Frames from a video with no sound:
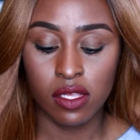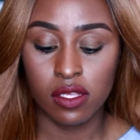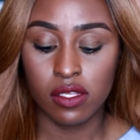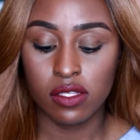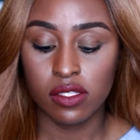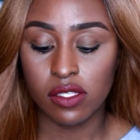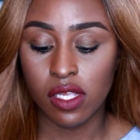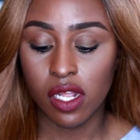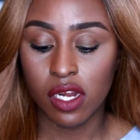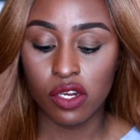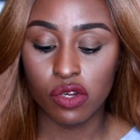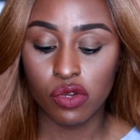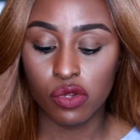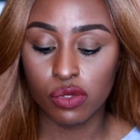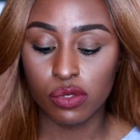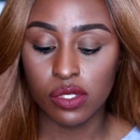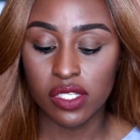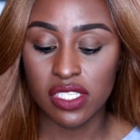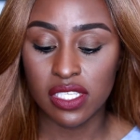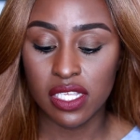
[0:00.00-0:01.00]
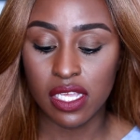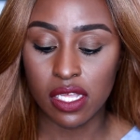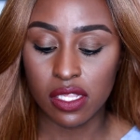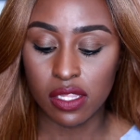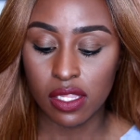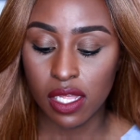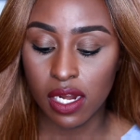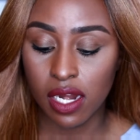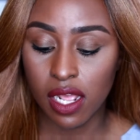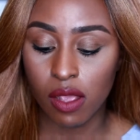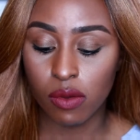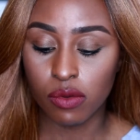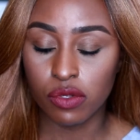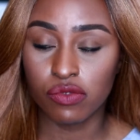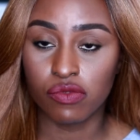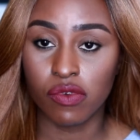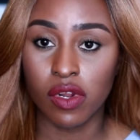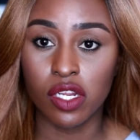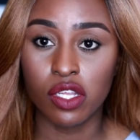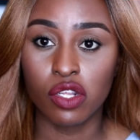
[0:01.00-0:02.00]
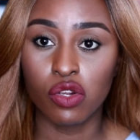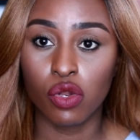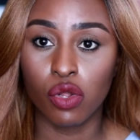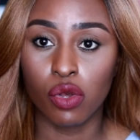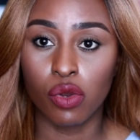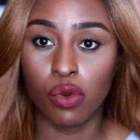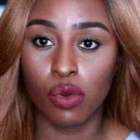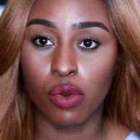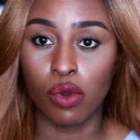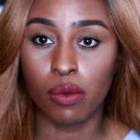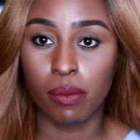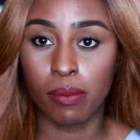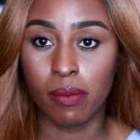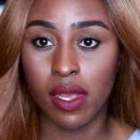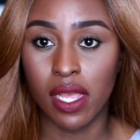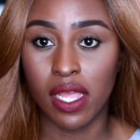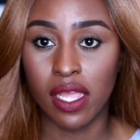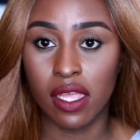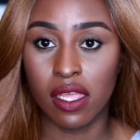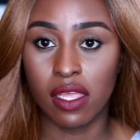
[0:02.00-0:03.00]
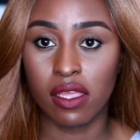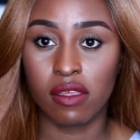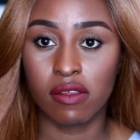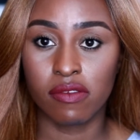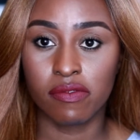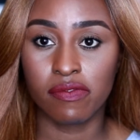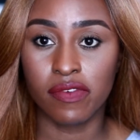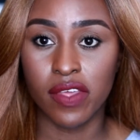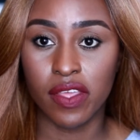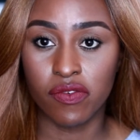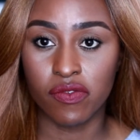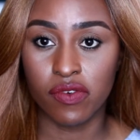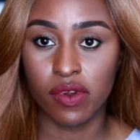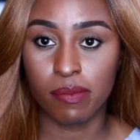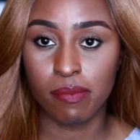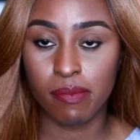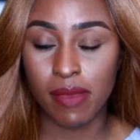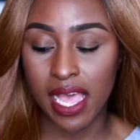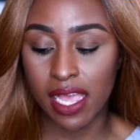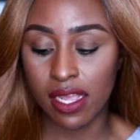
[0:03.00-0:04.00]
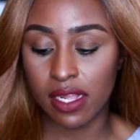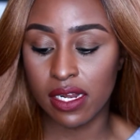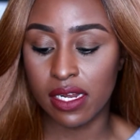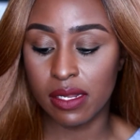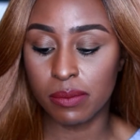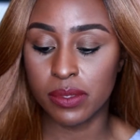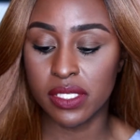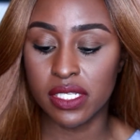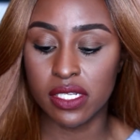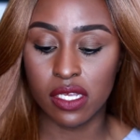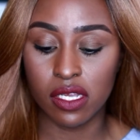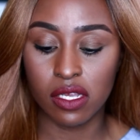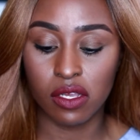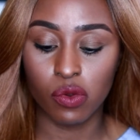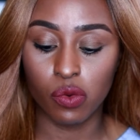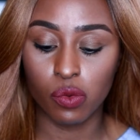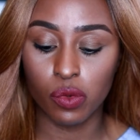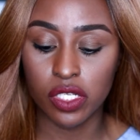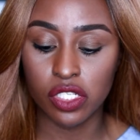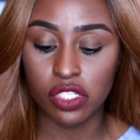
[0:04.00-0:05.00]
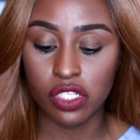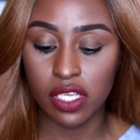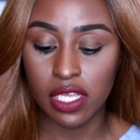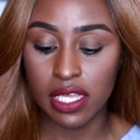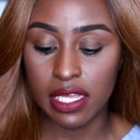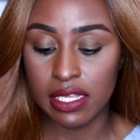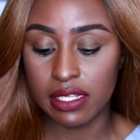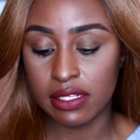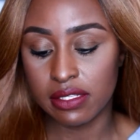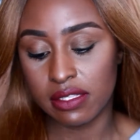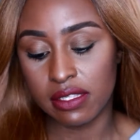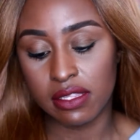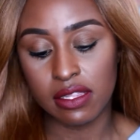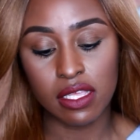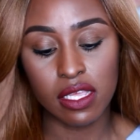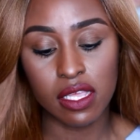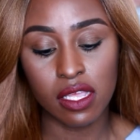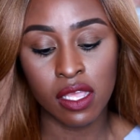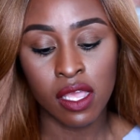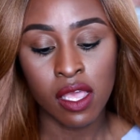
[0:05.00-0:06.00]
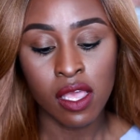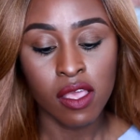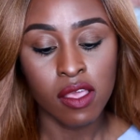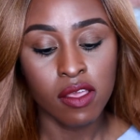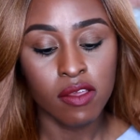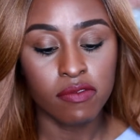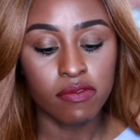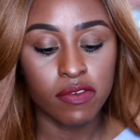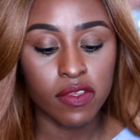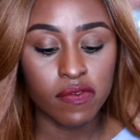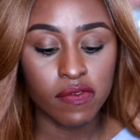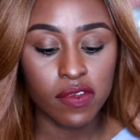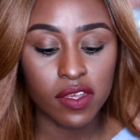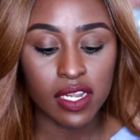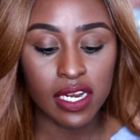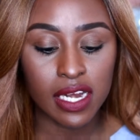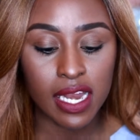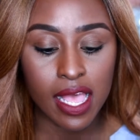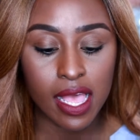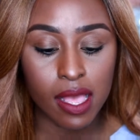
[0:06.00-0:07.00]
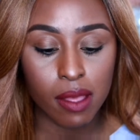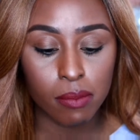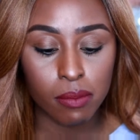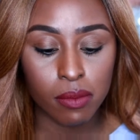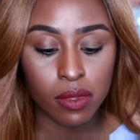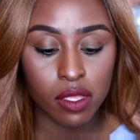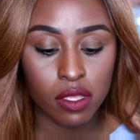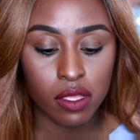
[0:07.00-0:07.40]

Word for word: started noticing that I was running low on my favorite MAC lipstick which is the Viva Glam